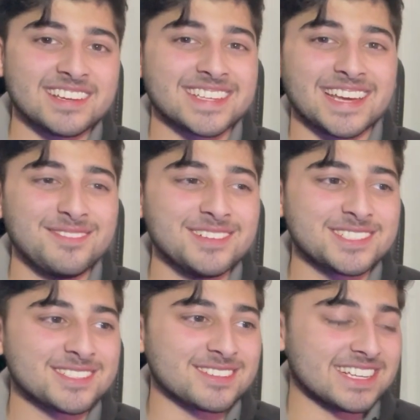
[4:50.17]

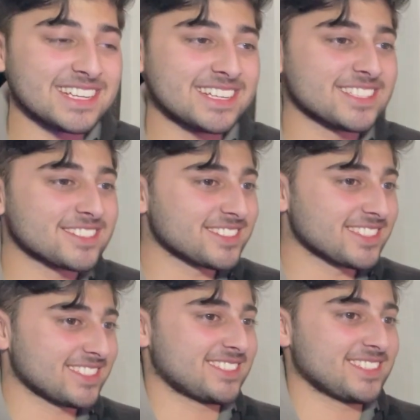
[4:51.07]
Chemistry is
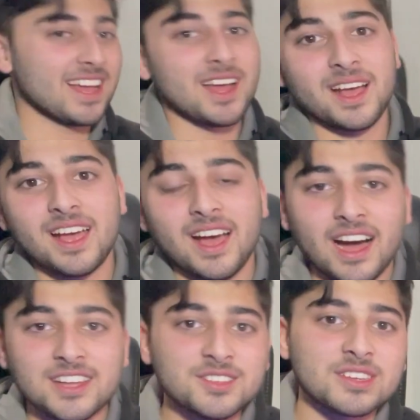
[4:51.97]
just,
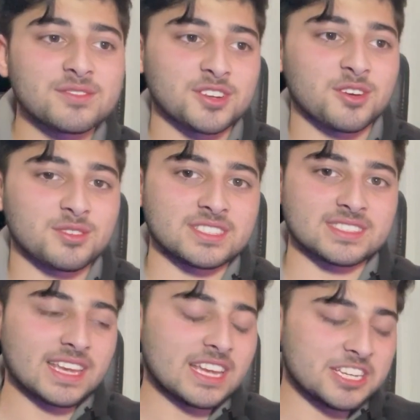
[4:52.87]
I don't even know what to
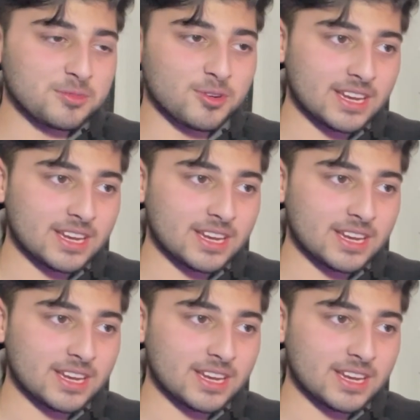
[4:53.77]
say anymore.